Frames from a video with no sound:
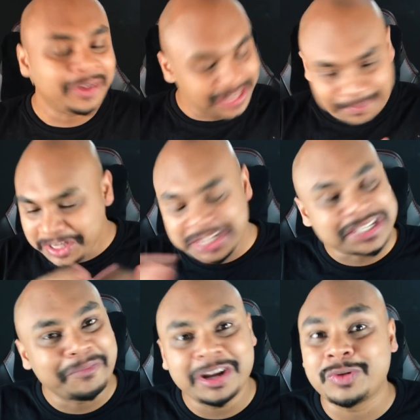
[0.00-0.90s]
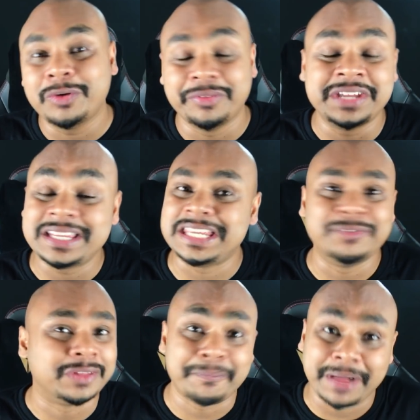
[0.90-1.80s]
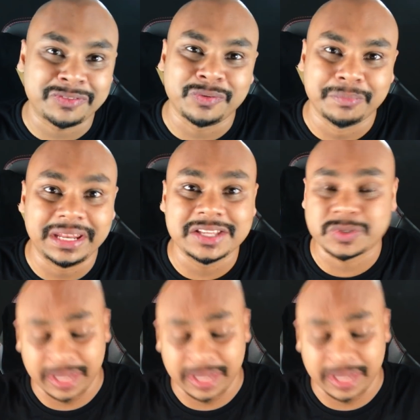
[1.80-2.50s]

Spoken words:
Okay, let me just summarize what we've just seen for the past few minutes,